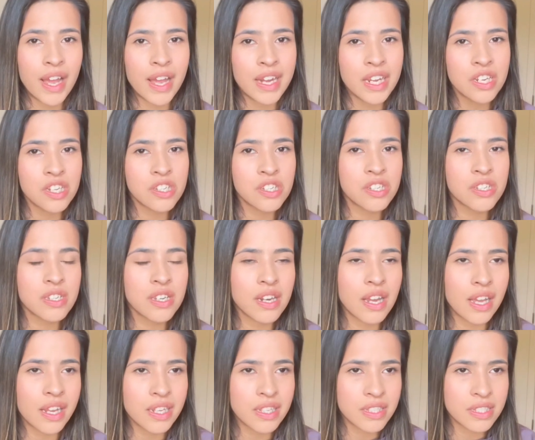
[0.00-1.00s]
I
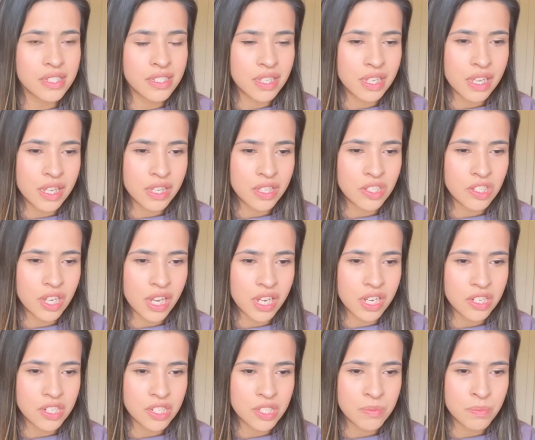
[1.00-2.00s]
didn't see
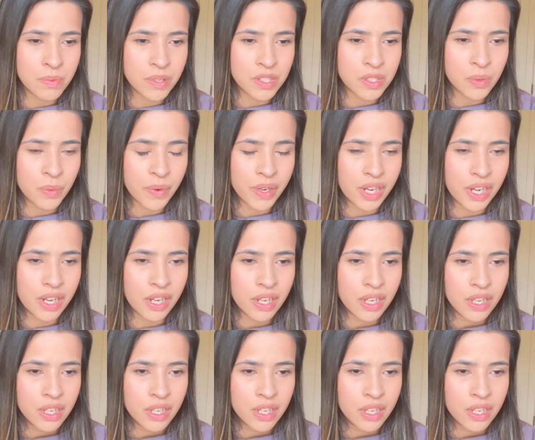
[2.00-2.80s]
changes between